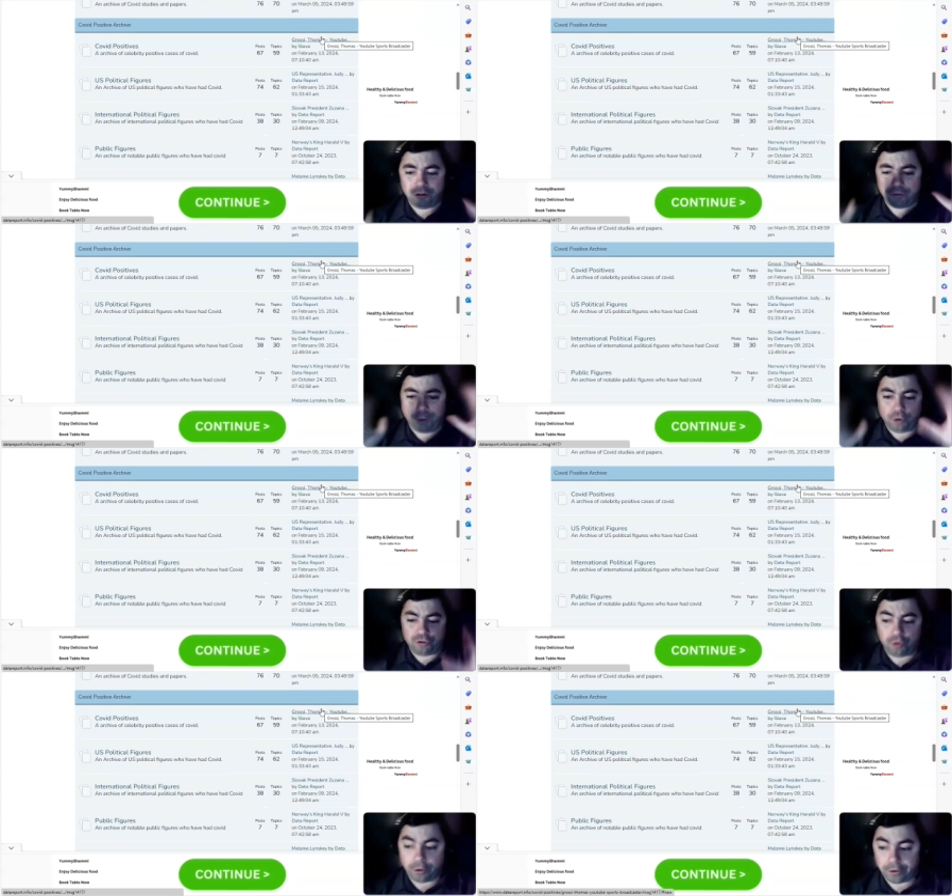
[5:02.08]
just
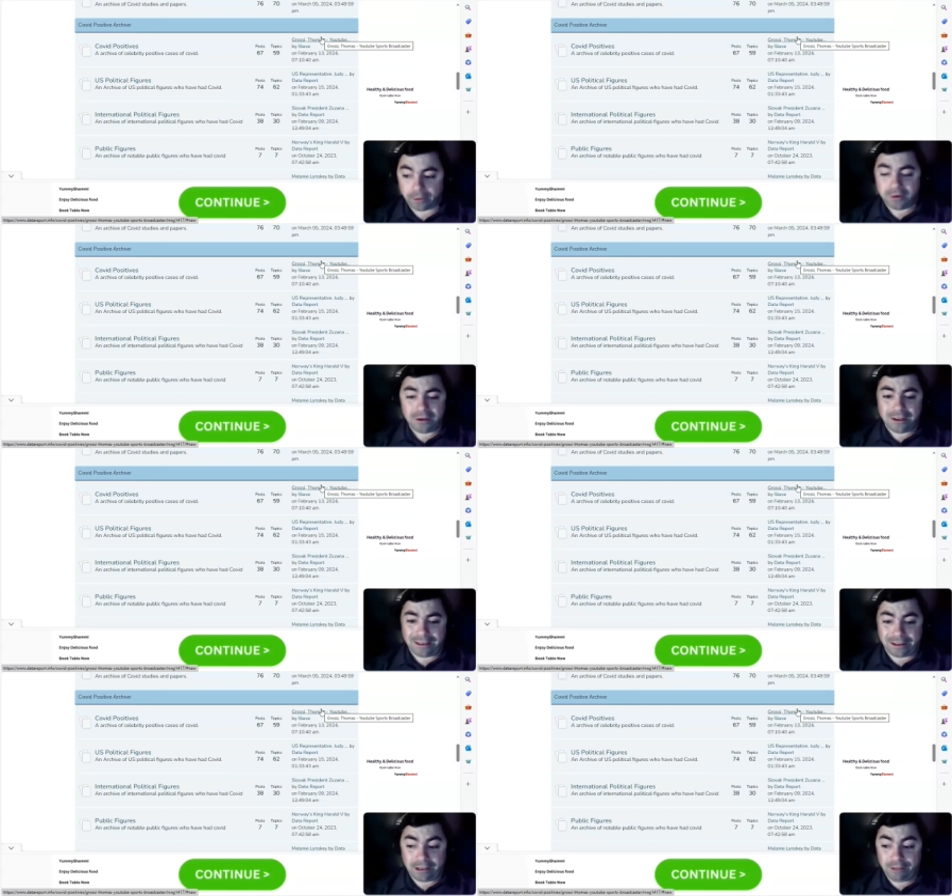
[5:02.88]
posted on there.
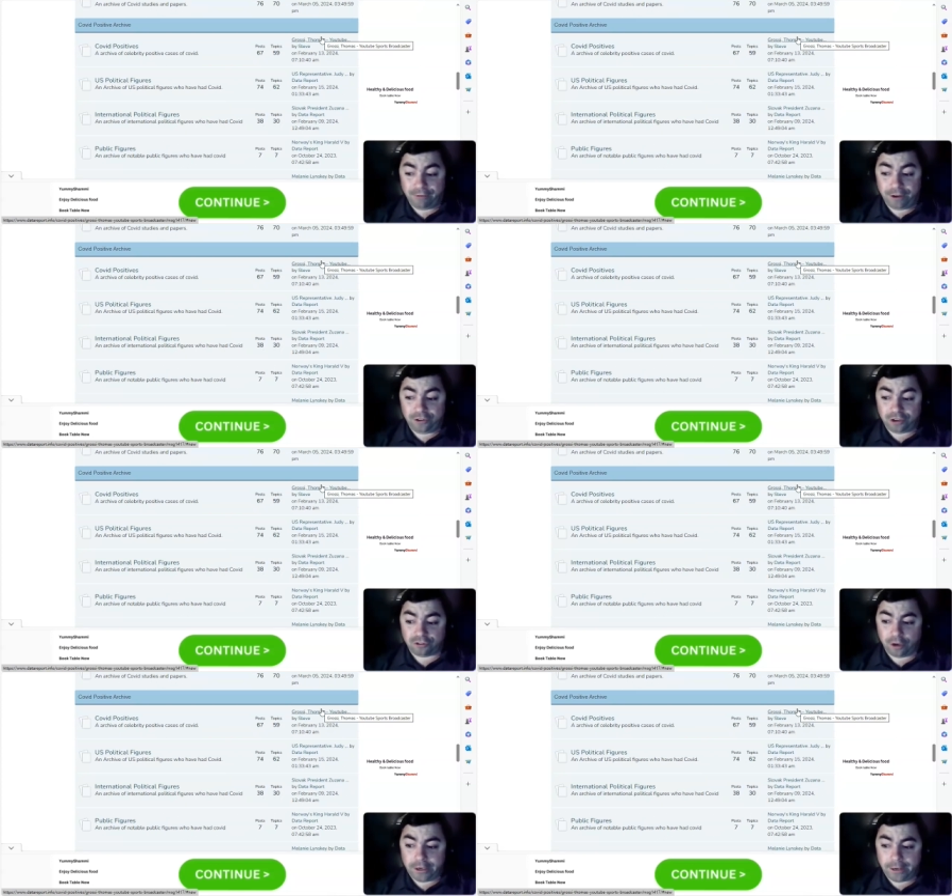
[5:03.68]
Like if I see a
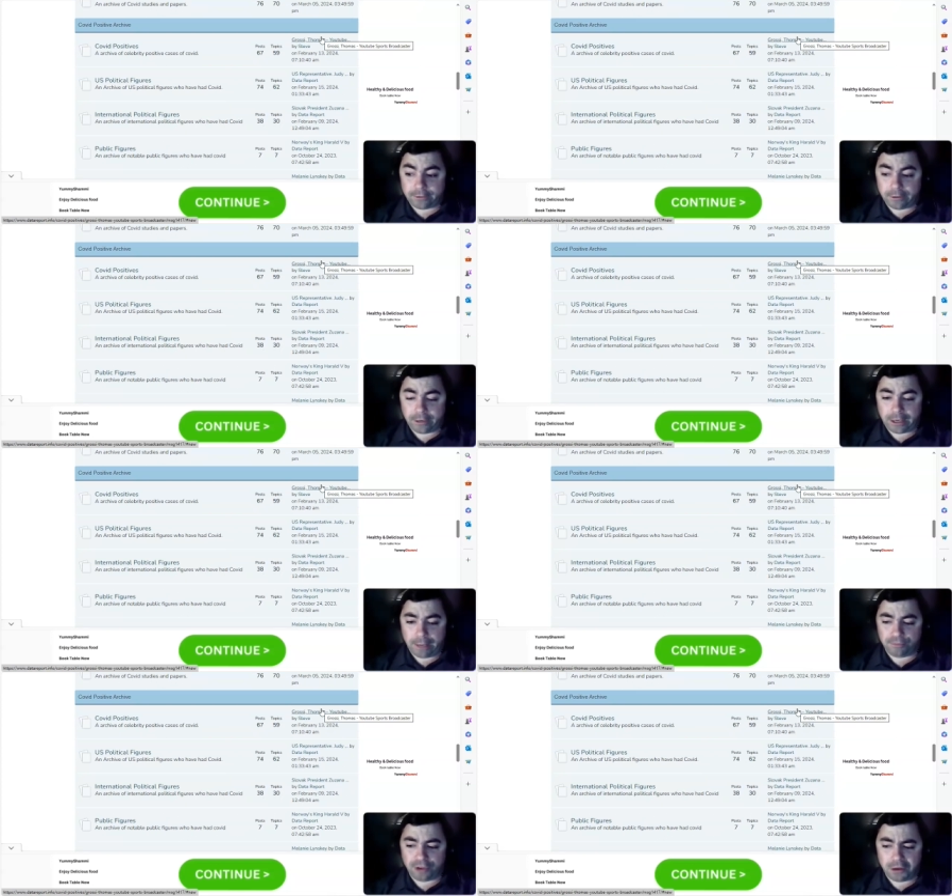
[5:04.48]
study out there that
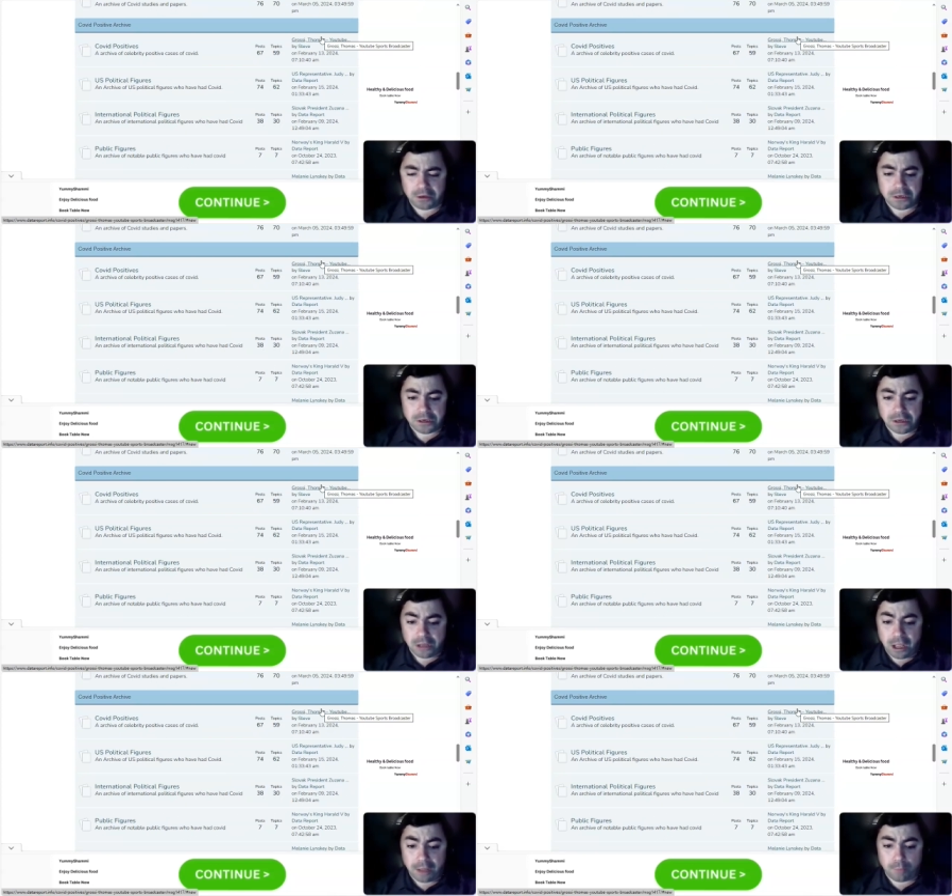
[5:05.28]
comes out
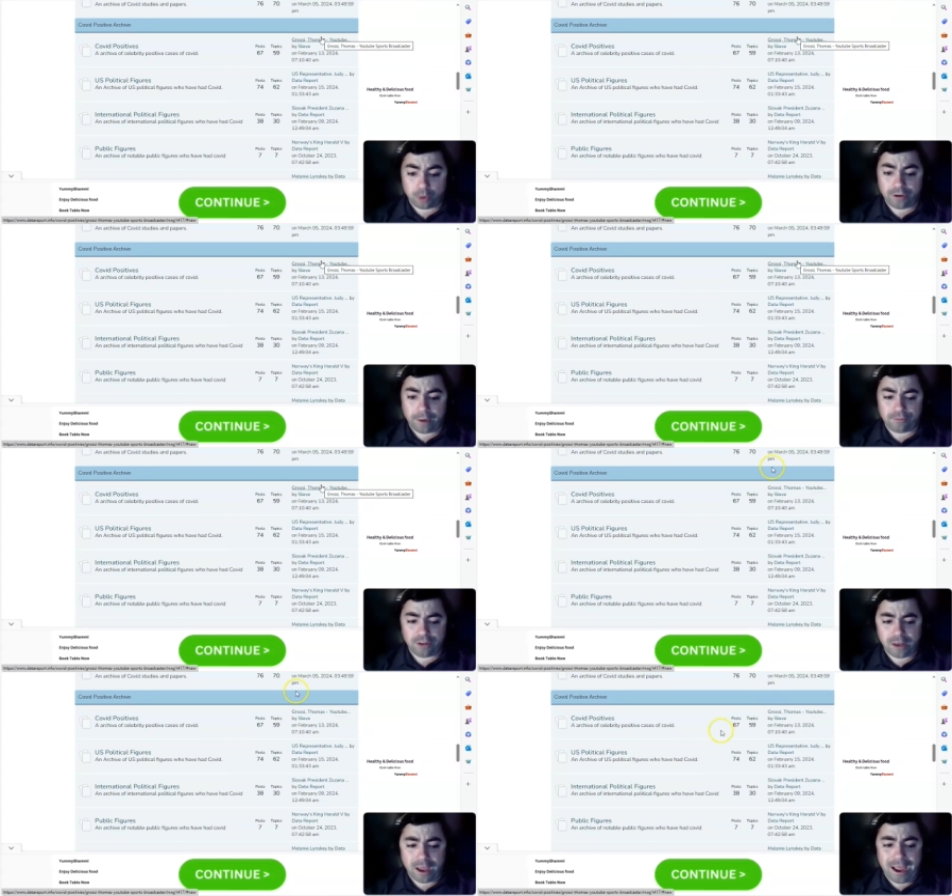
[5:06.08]
uh, more times
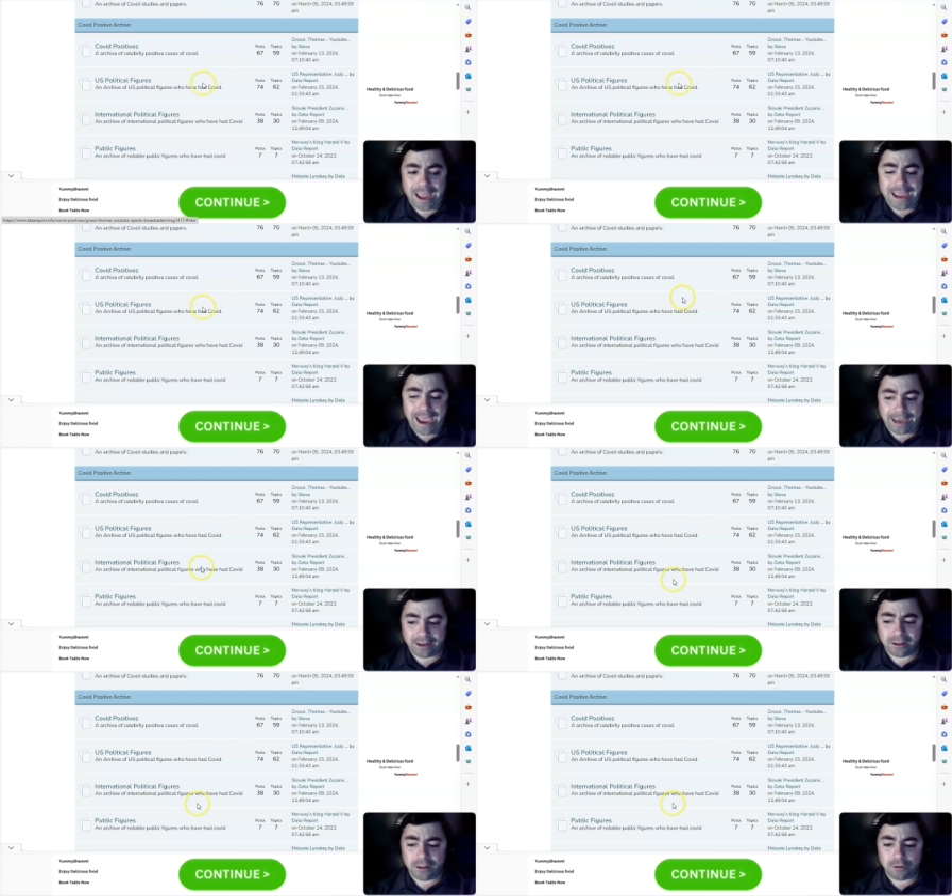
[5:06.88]
than not, I add
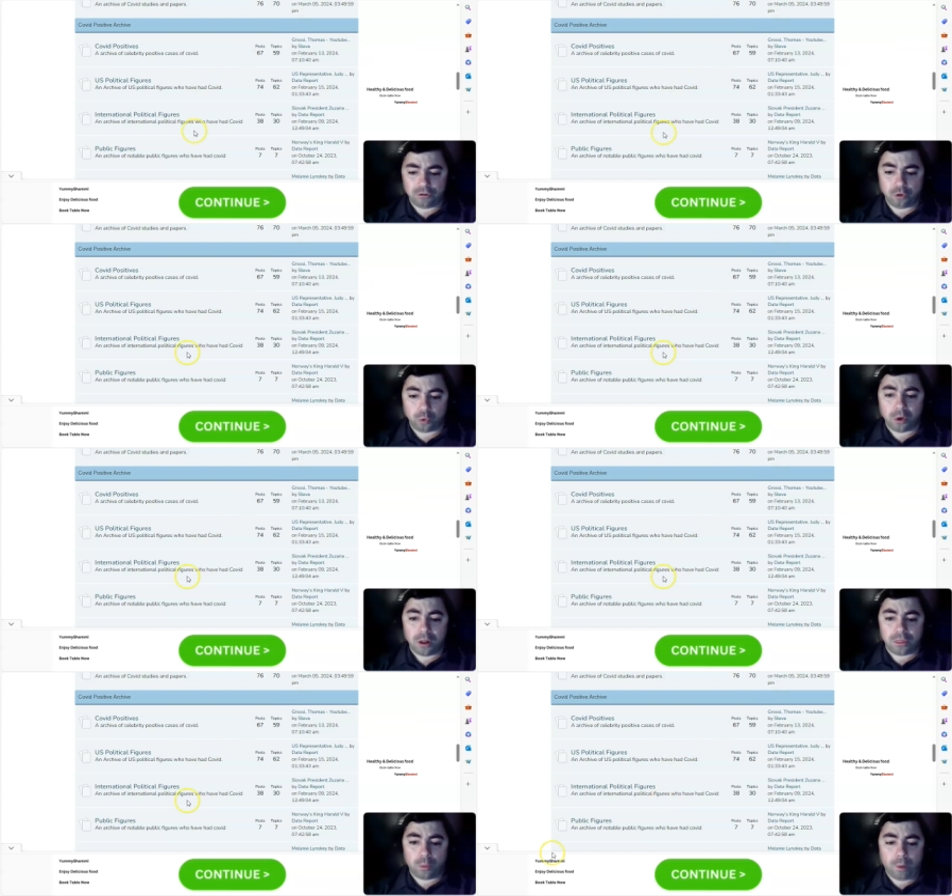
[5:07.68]
it to
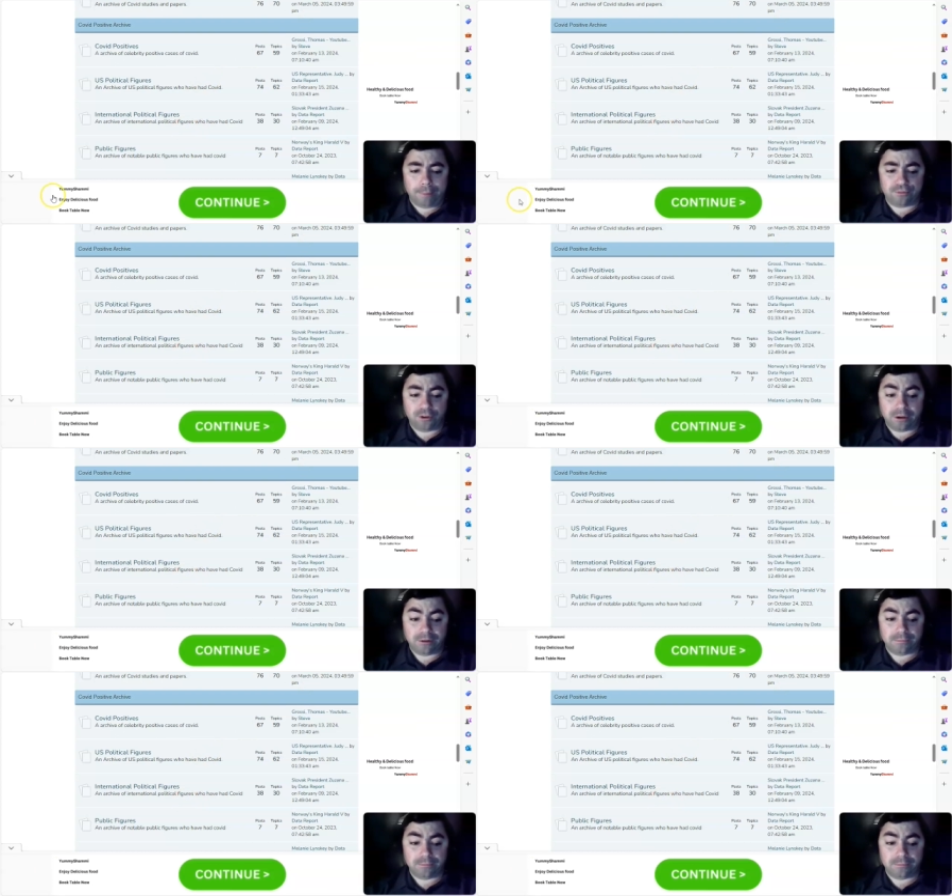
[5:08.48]
the website,